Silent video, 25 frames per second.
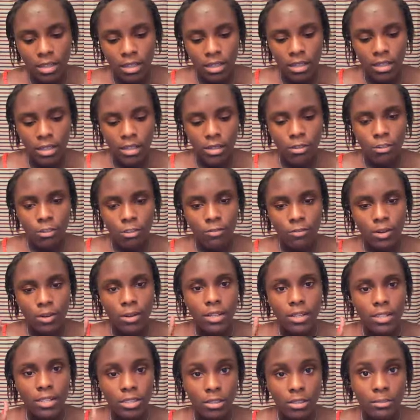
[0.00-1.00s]
you know,
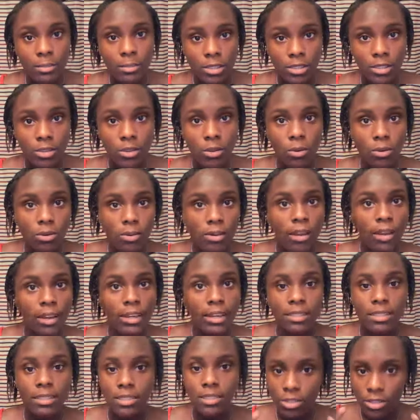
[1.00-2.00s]
focus on my school and not
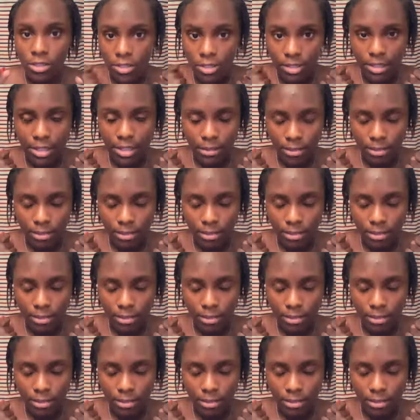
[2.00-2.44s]
get stressed out